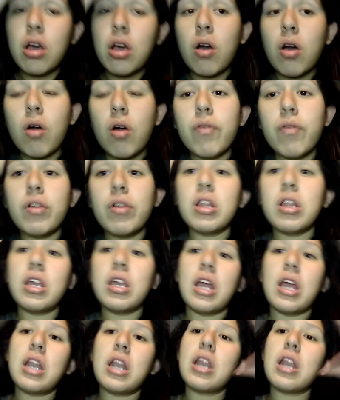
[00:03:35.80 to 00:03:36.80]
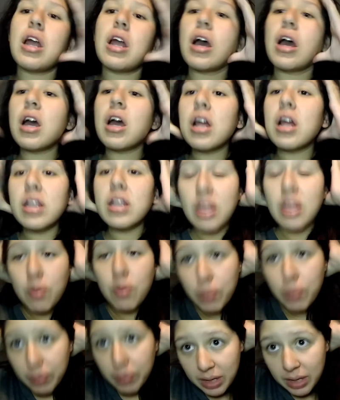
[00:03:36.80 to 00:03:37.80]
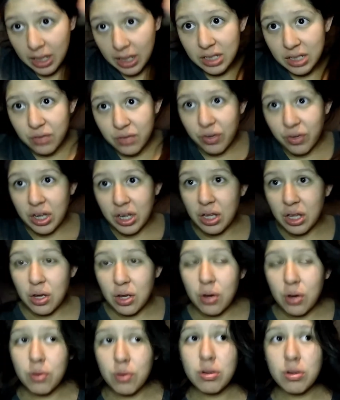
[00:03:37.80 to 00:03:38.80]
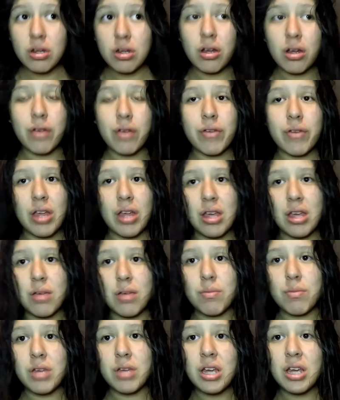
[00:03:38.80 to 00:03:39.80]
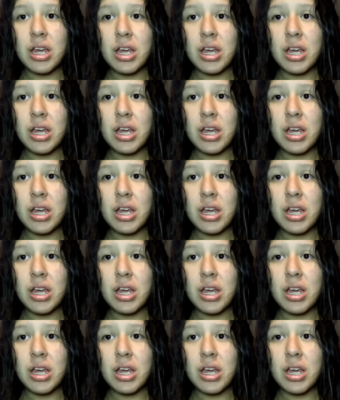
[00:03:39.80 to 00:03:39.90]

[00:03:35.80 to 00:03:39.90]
hopefully. And that will be my next video of him,